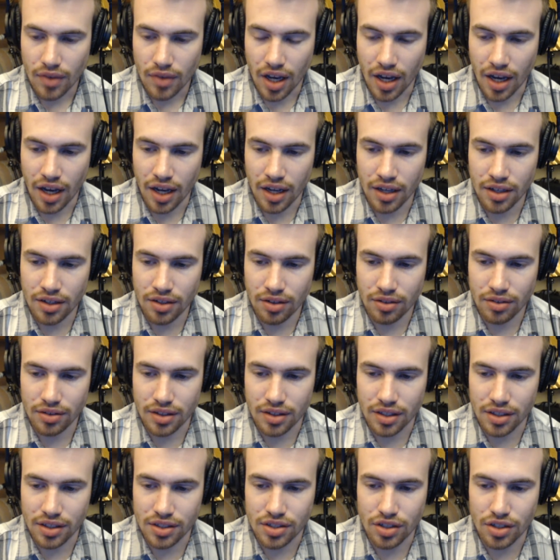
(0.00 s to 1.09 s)
I don't
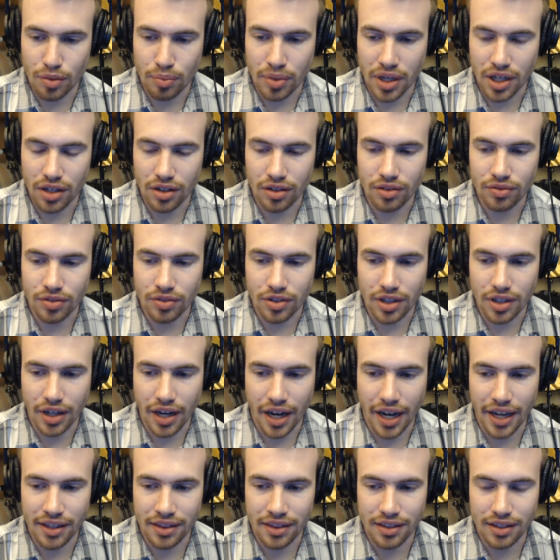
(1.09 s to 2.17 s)
think so, Pet04.
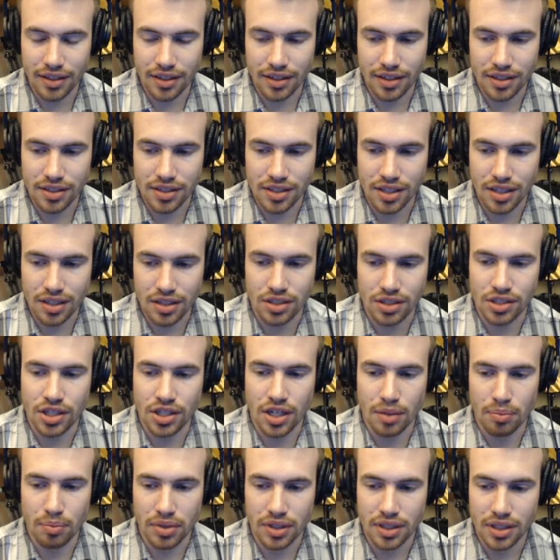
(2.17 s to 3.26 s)
I think it's his
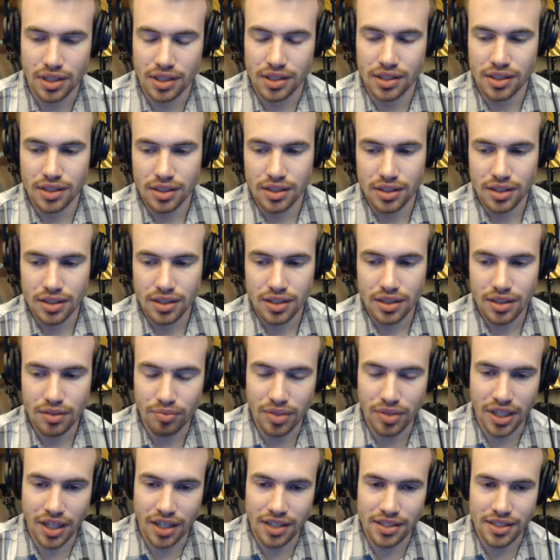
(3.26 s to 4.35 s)
chip.
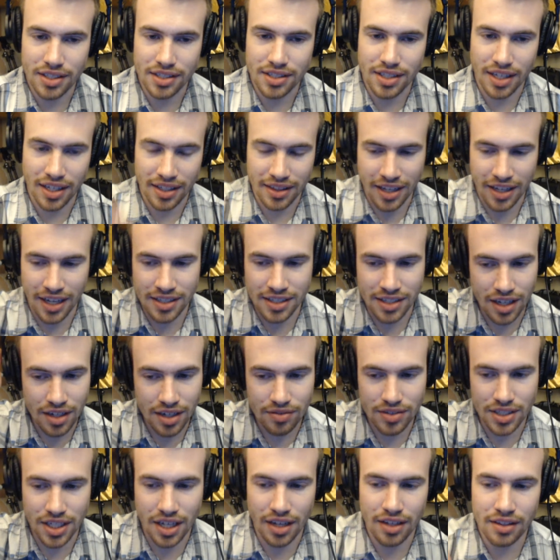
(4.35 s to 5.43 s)
Because it's like that side of
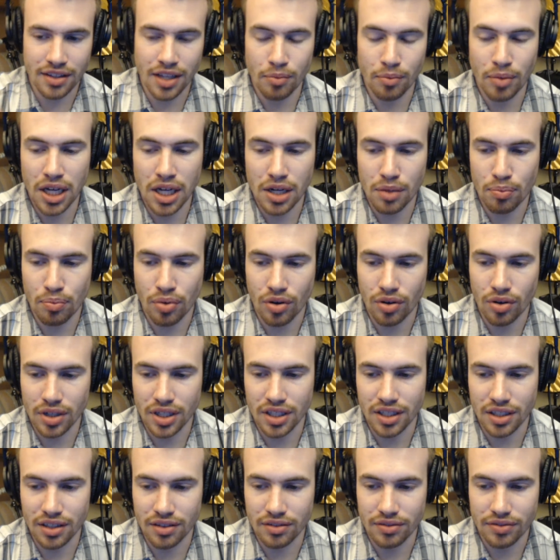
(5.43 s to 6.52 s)
his head, they made a
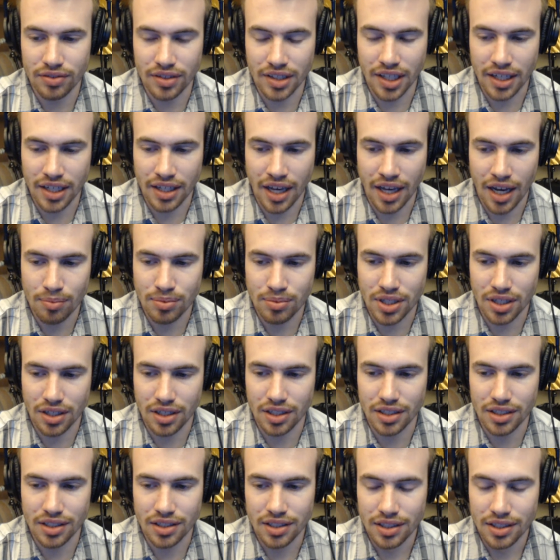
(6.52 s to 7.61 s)
point of, they kept
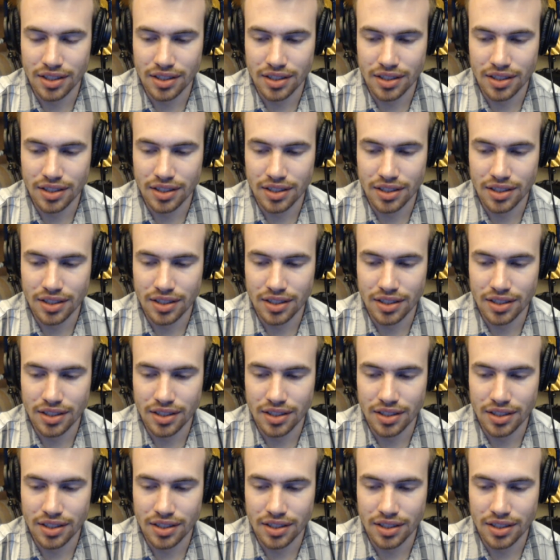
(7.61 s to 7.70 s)
on